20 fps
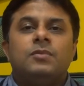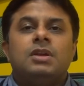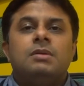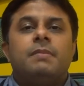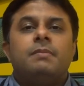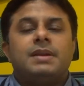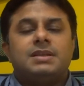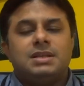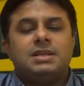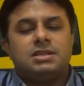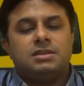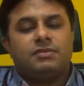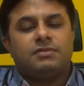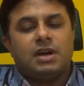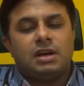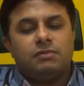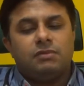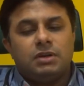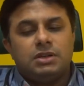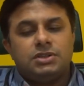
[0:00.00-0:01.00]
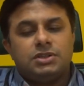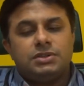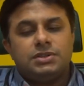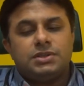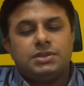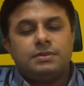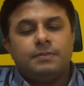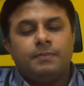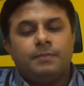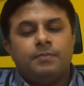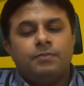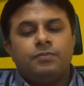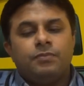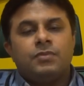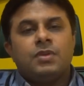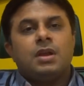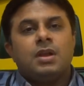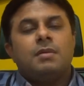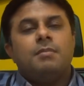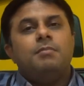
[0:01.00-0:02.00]
Presence of convulsions,
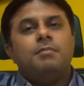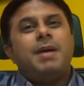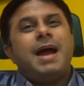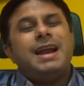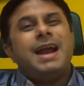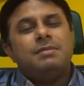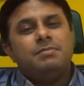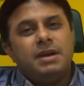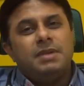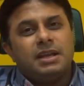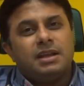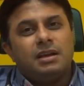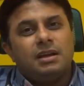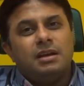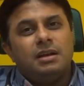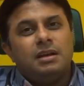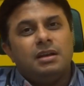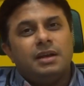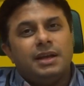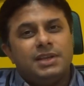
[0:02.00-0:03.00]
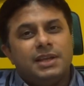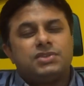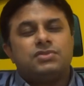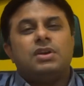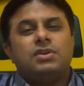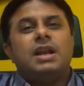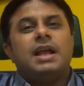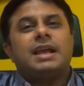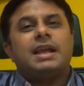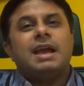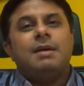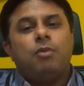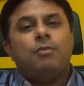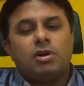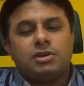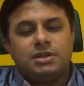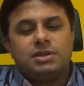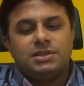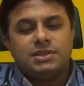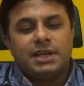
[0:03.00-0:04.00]
bad medical history like
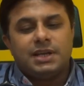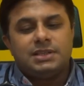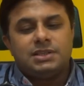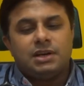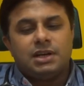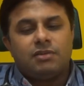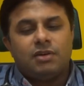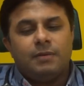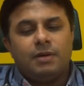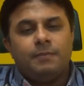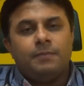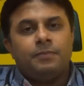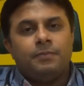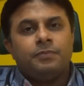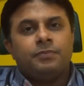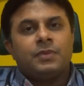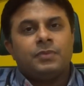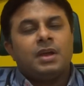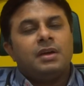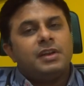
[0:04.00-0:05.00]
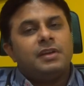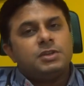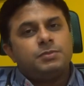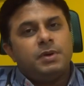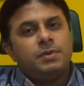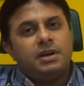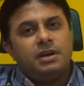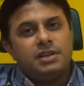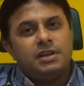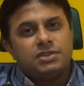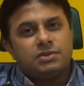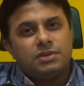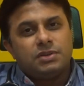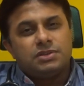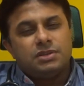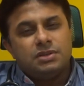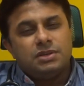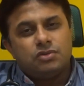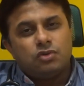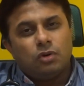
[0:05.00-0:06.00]
abortions, etc., respiratory distress
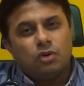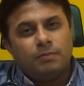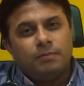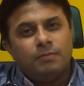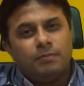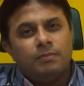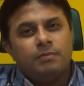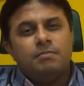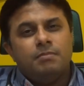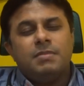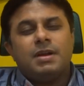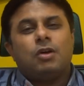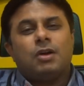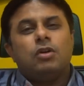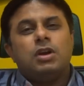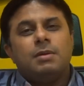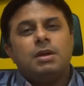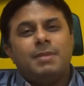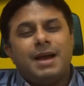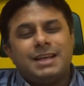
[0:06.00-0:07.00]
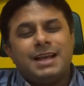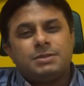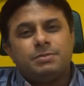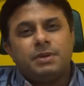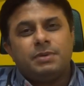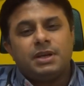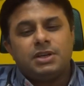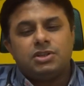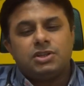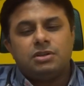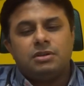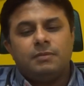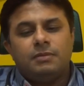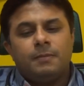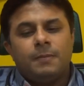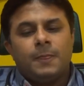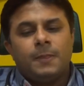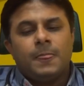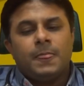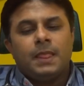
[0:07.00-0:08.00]
syndrome, meconium aspiration,
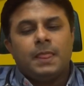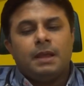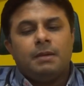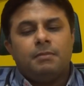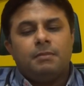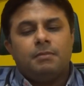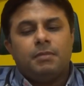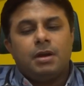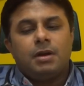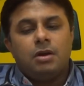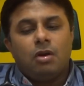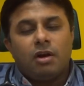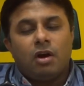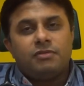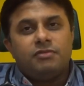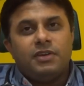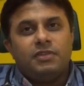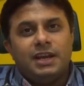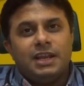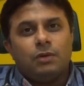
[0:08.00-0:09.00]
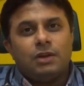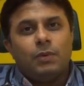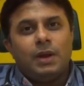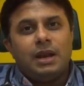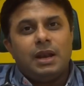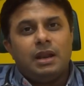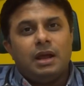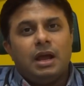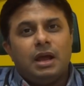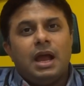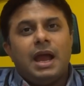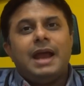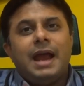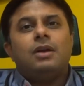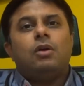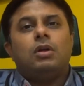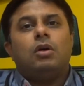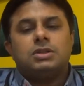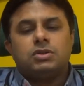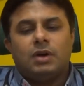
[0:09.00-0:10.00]
not feeding well, and
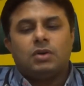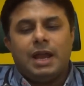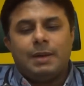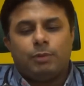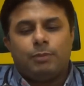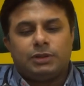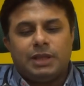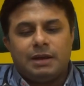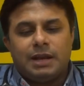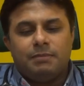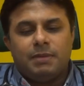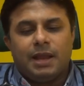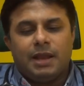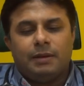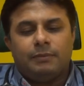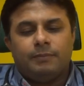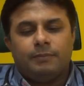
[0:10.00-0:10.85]
also hypothermia.